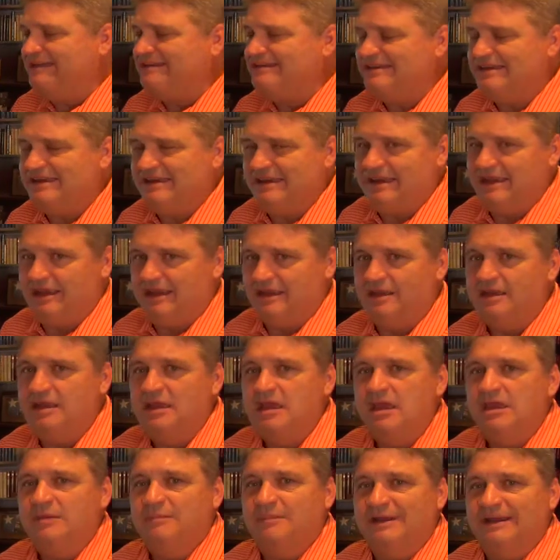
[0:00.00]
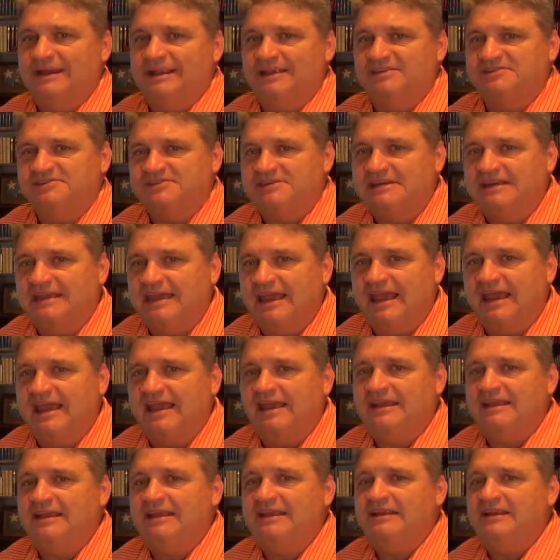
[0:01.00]
king, but he is
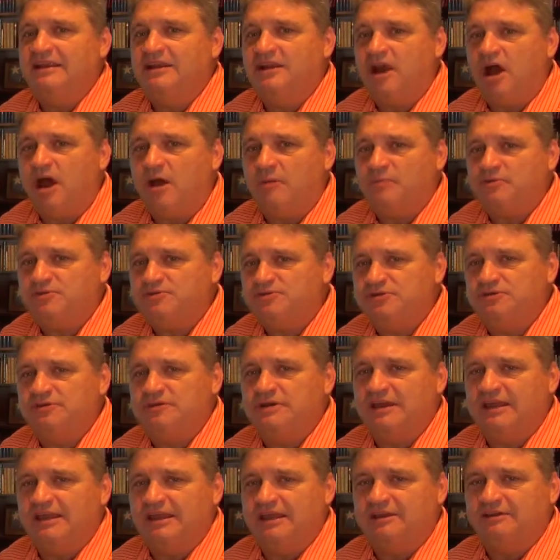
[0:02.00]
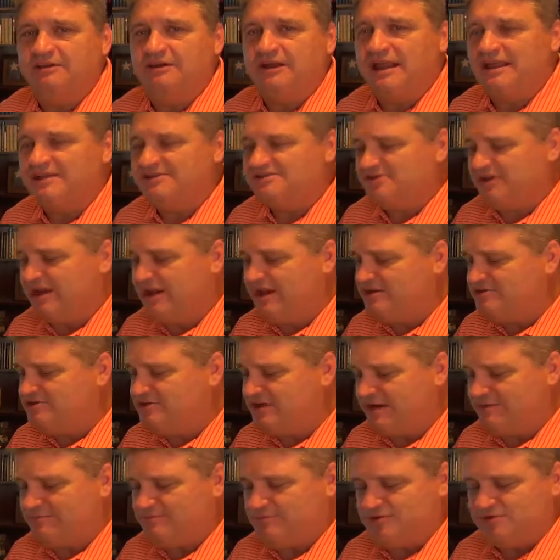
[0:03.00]
gaining an opportunity here in Isaiah
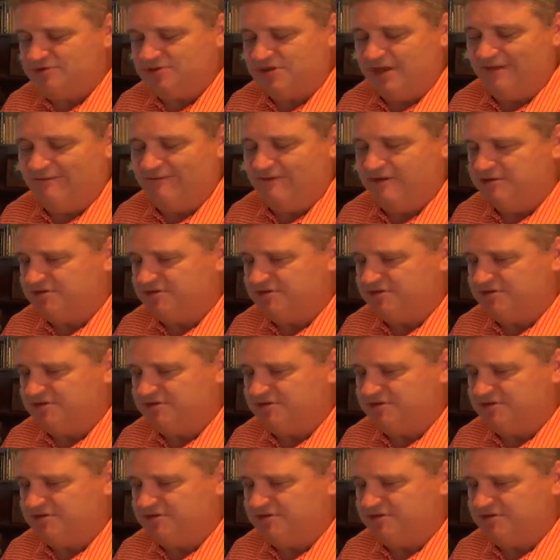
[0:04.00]
chapter 7.